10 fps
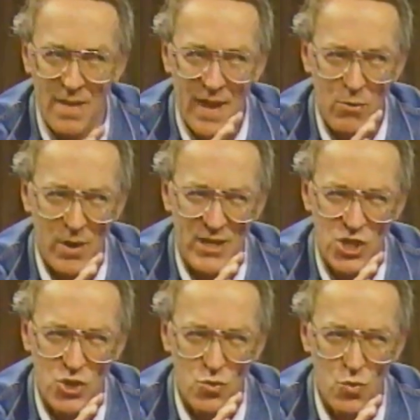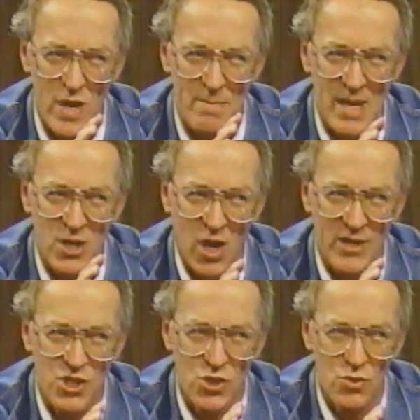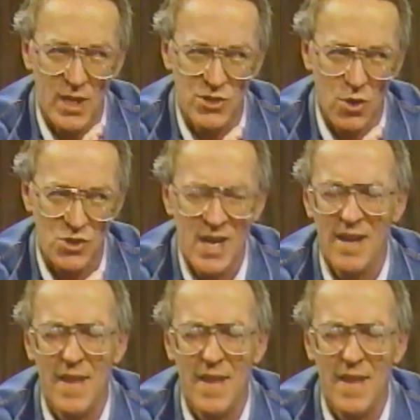they were extremely cautious who they chose.